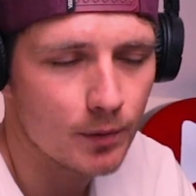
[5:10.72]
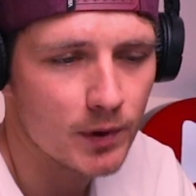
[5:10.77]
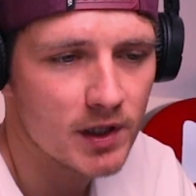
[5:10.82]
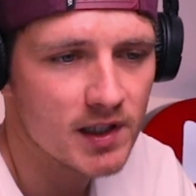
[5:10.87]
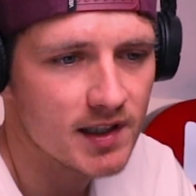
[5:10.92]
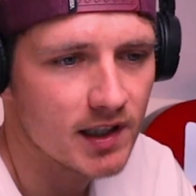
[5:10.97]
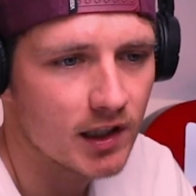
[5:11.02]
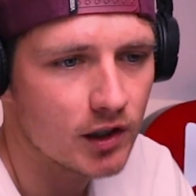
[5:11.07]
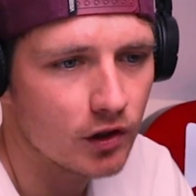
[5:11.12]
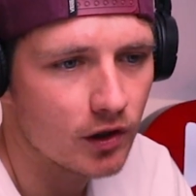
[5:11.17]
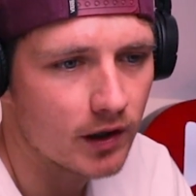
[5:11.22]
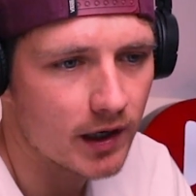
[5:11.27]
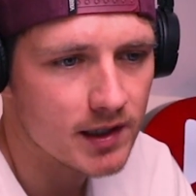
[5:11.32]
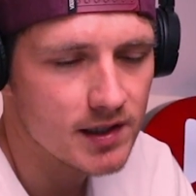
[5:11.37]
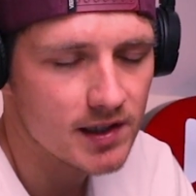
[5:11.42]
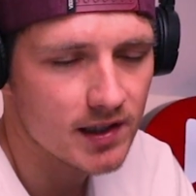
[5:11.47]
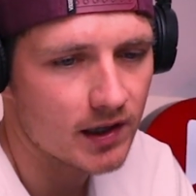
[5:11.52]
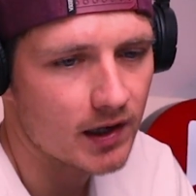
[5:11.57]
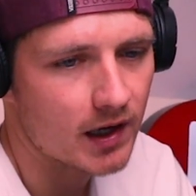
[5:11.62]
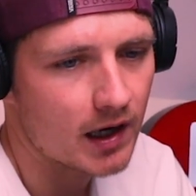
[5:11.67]
we've seen your
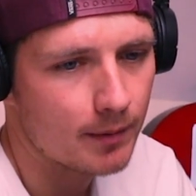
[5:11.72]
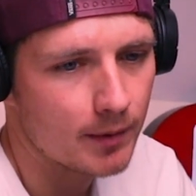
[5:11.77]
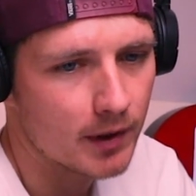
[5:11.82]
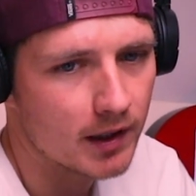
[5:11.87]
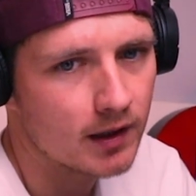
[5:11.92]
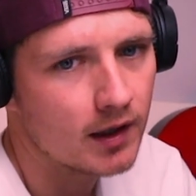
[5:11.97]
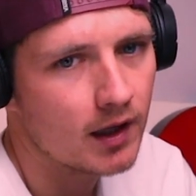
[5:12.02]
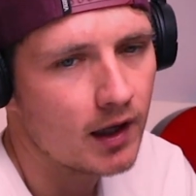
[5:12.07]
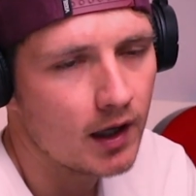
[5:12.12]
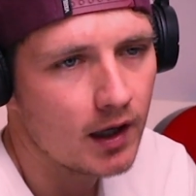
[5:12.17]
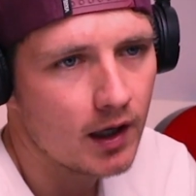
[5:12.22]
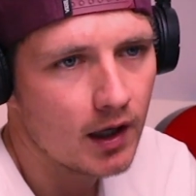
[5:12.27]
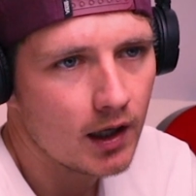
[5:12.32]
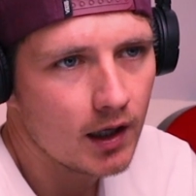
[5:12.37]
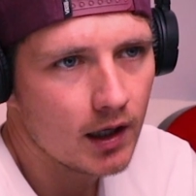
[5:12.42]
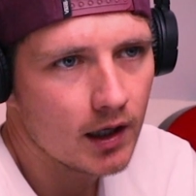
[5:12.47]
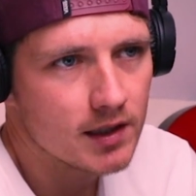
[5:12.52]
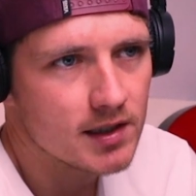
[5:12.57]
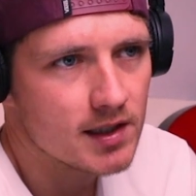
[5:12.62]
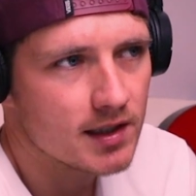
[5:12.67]
Instagram
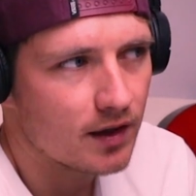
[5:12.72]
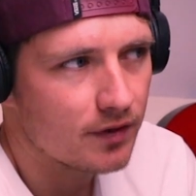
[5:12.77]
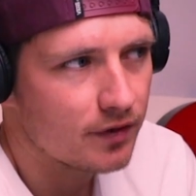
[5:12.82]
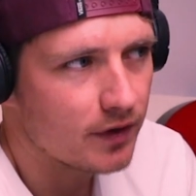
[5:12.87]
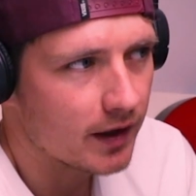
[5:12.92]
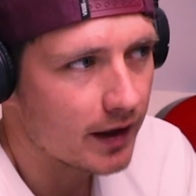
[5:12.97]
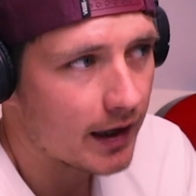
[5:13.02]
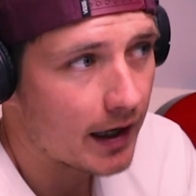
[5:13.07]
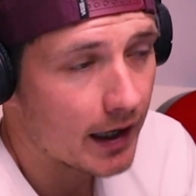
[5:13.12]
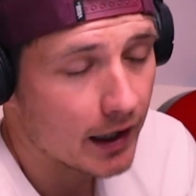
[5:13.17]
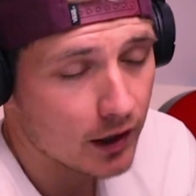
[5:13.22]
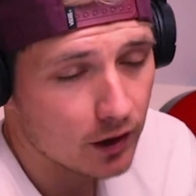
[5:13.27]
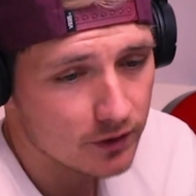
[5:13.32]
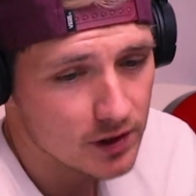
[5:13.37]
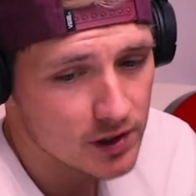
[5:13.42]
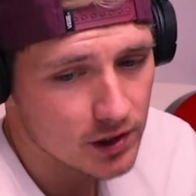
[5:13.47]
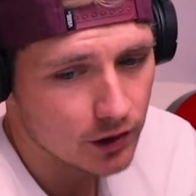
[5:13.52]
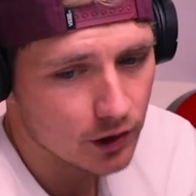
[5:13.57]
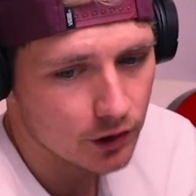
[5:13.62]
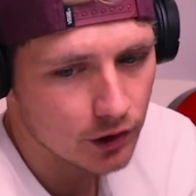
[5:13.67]
and stuff like that, and
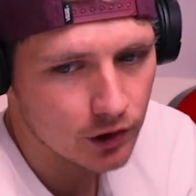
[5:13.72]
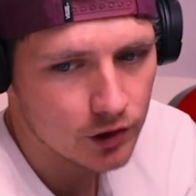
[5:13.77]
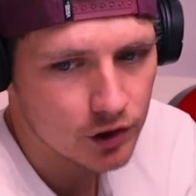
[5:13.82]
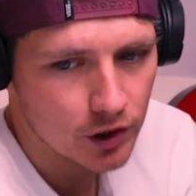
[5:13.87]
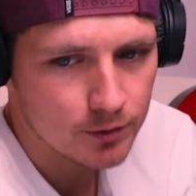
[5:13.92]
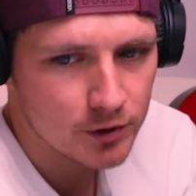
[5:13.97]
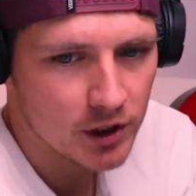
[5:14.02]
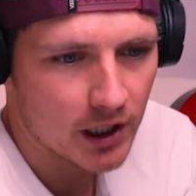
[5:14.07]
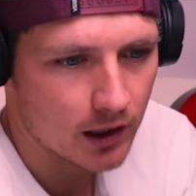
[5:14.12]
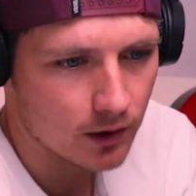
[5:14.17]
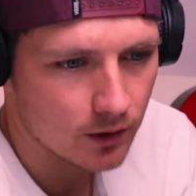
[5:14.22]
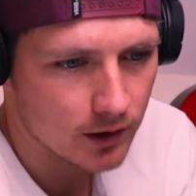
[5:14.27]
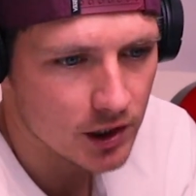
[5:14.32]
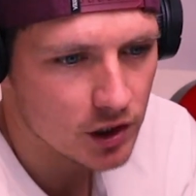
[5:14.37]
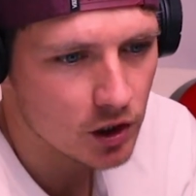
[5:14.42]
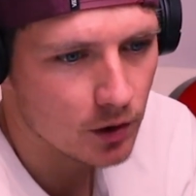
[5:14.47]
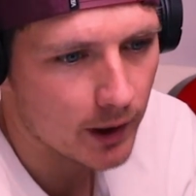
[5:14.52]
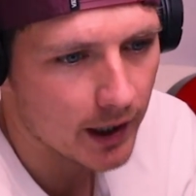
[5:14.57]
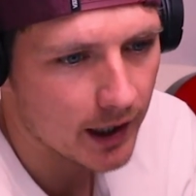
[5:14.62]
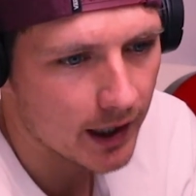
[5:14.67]
obviously your YouTube channel, and it's
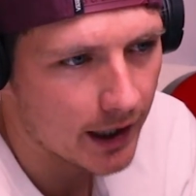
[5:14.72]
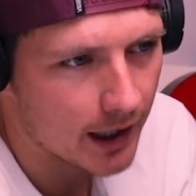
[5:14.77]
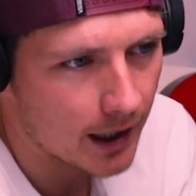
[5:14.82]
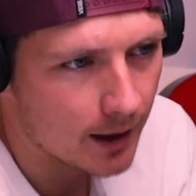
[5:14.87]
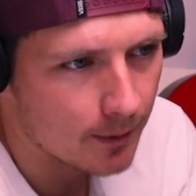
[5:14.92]
quite